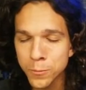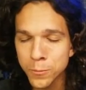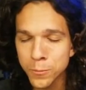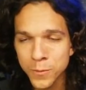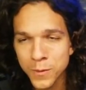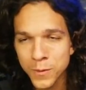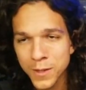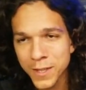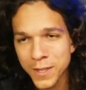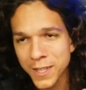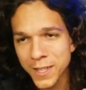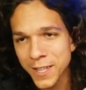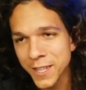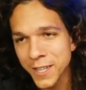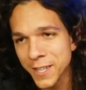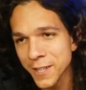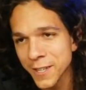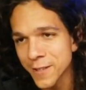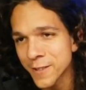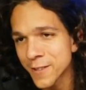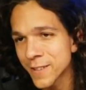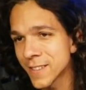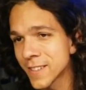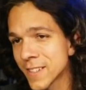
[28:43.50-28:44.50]

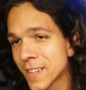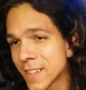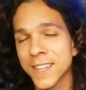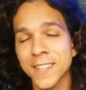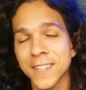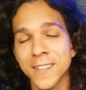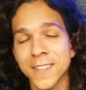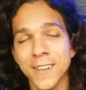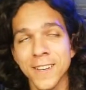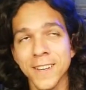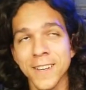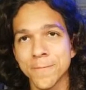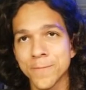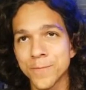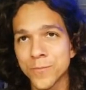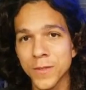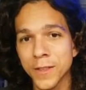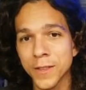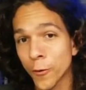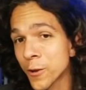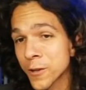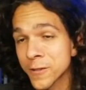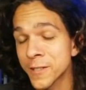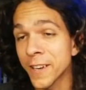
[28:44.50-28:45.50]
uh, the
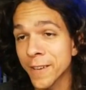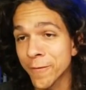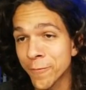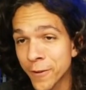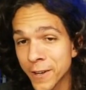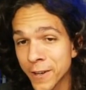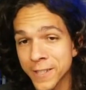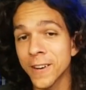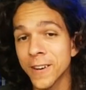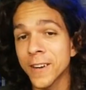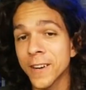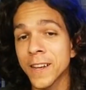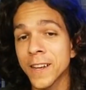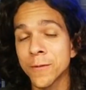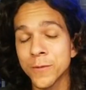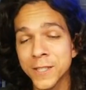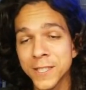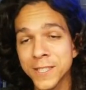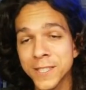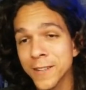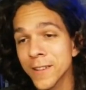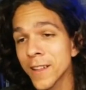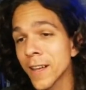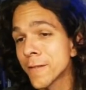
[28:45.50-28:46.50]
corners get very dark and we
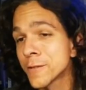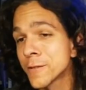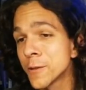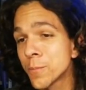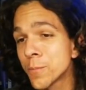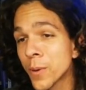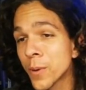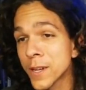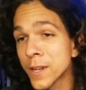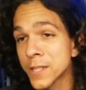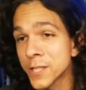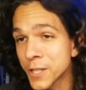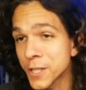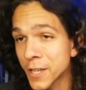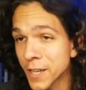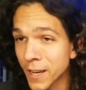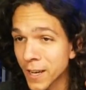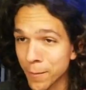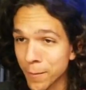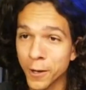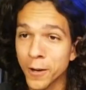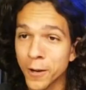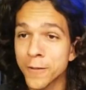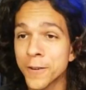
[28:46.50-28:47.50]
still have to punch in.
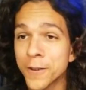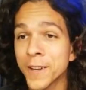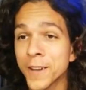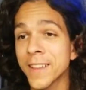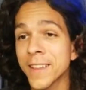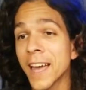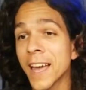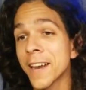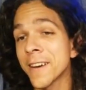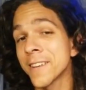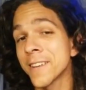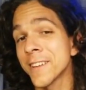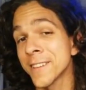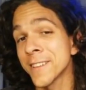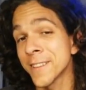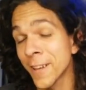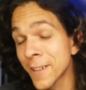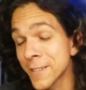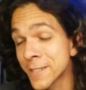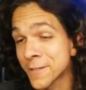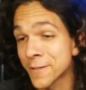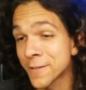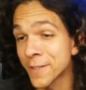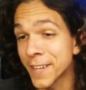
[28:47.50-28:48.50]
I'm covering that on
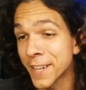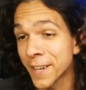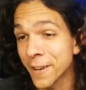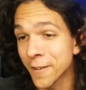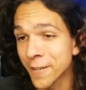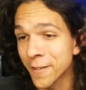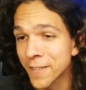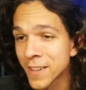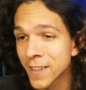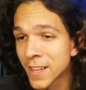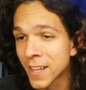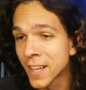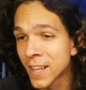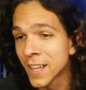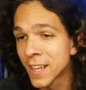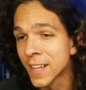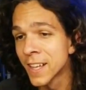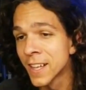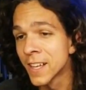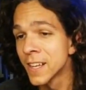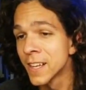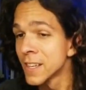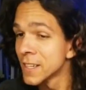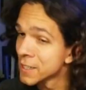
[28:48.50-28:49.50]
another video.
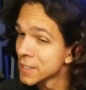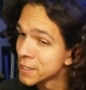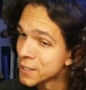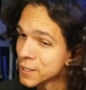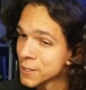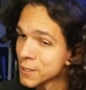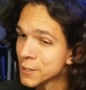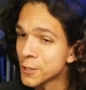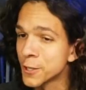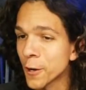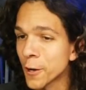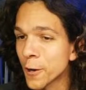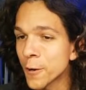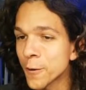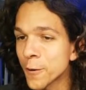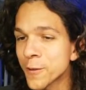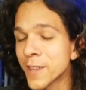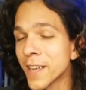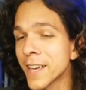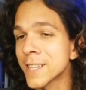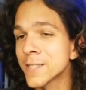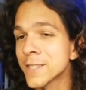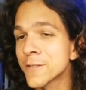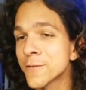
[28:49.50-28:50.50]
Joe,
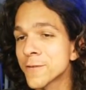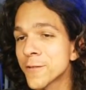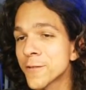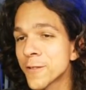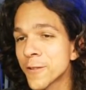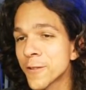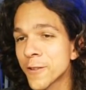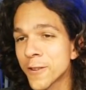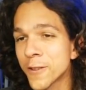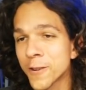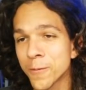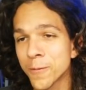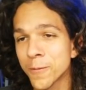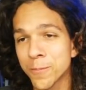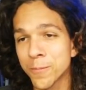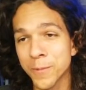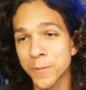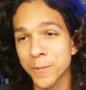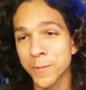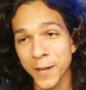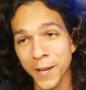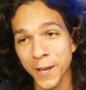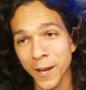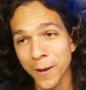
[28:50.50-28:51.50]
thanks for becoming a
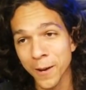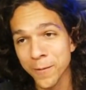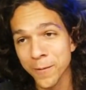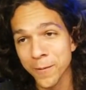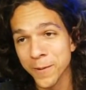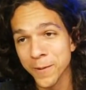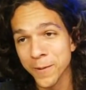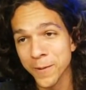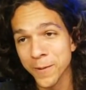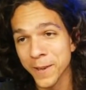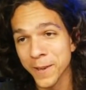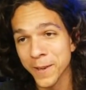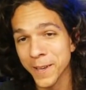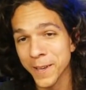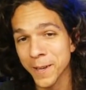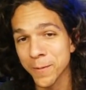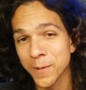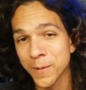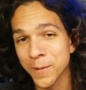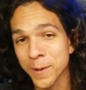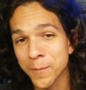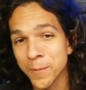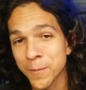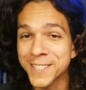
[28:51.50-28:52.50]
member of the channel. This is
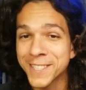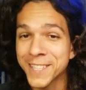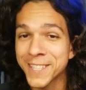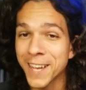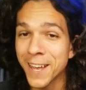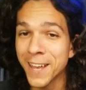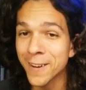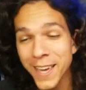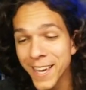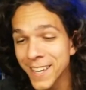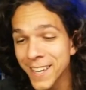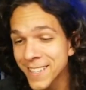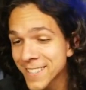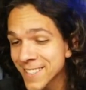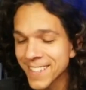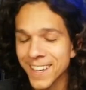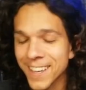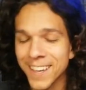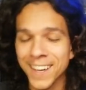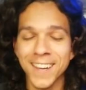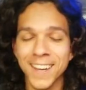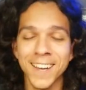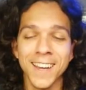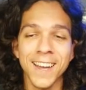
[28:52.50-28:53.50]
amazing. Uh,
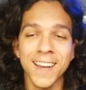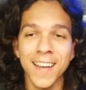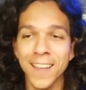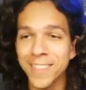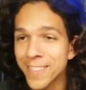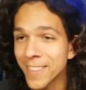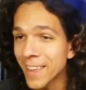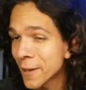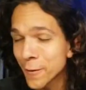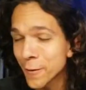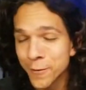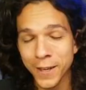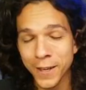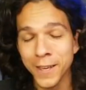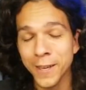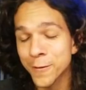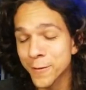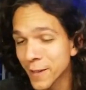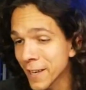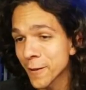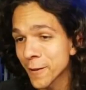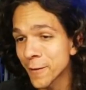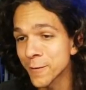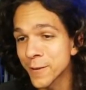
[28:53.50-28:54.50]
thank you, thank you,
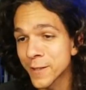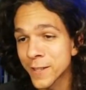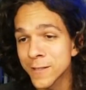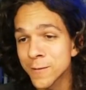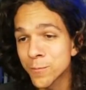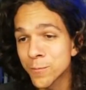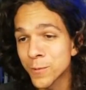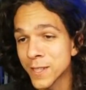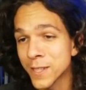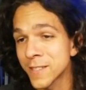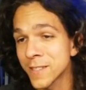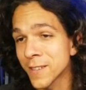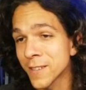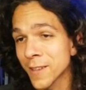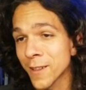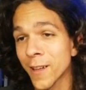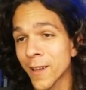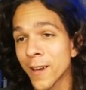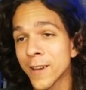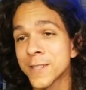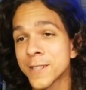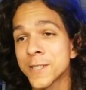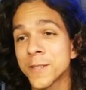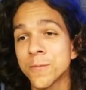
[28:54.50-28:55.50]
thank you. This means a
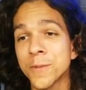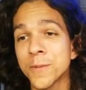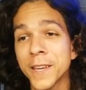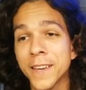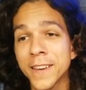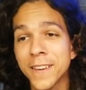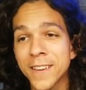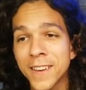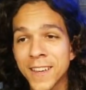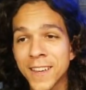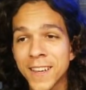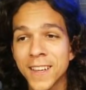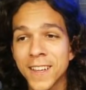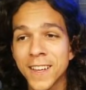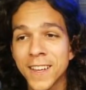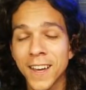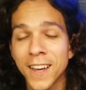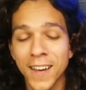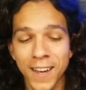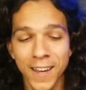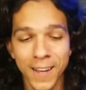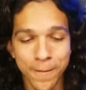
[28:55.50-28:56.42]
lot to me. Uh,